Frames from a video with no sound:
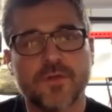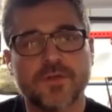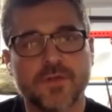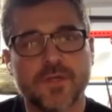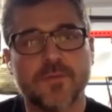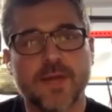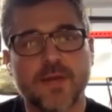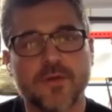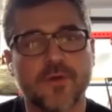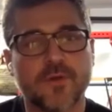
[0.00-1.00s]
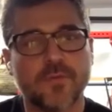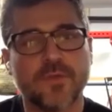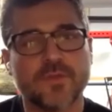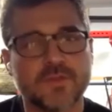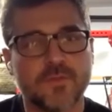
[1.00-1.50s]
They took care of powder
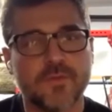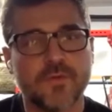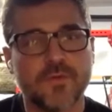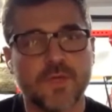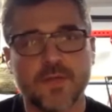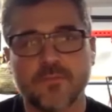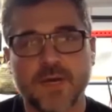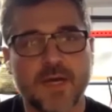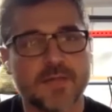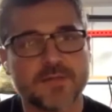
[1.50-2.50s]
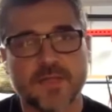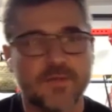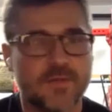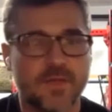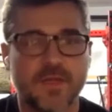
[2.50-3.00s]
coating. We assembled and boxed
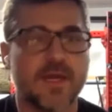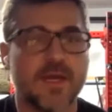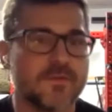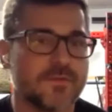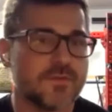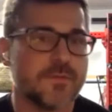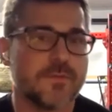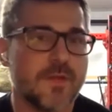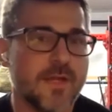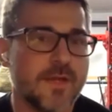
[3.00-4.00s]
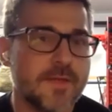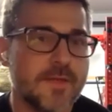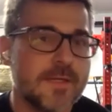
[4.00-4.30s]
everything in-house and shipped them all out.